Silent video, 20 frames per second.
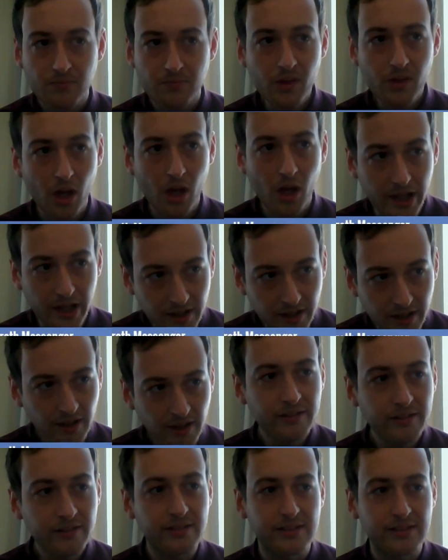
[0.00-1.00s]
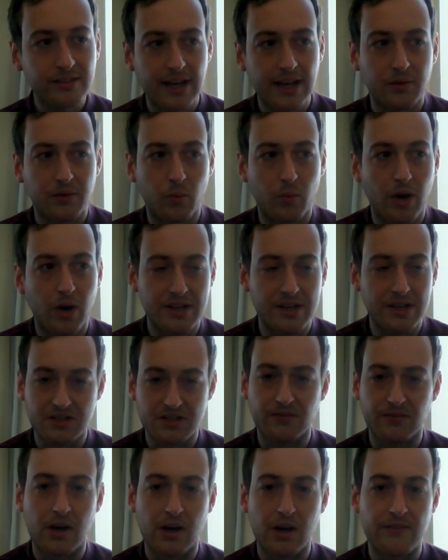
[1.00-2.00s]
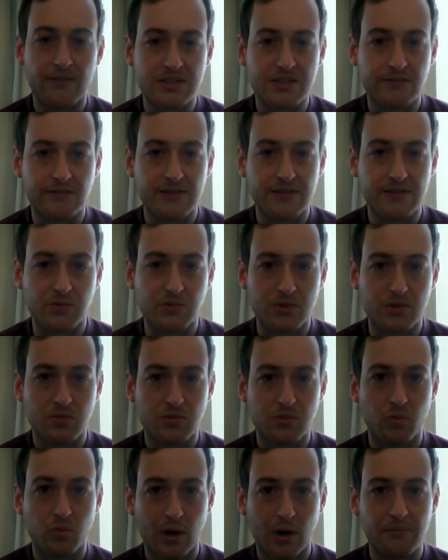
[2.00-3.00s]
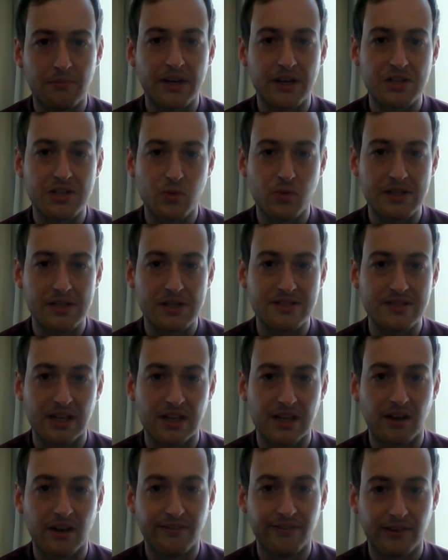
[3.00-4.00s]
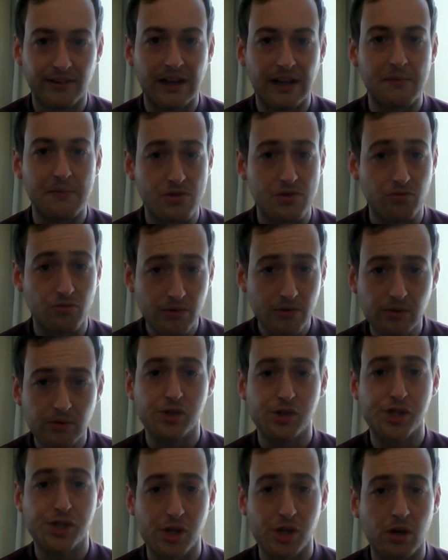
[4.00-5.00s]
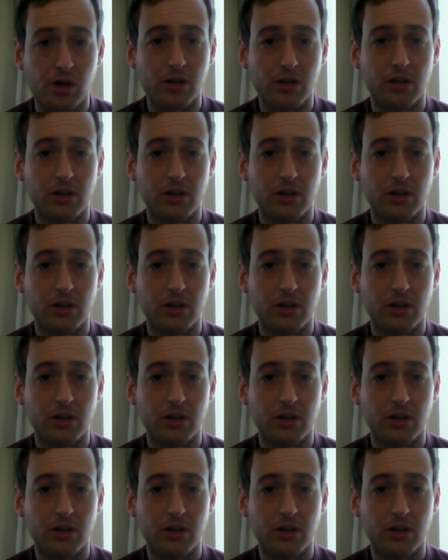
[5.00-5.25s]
I can understand why Survivor Series was 1 minute 20, and I think that was a real shock.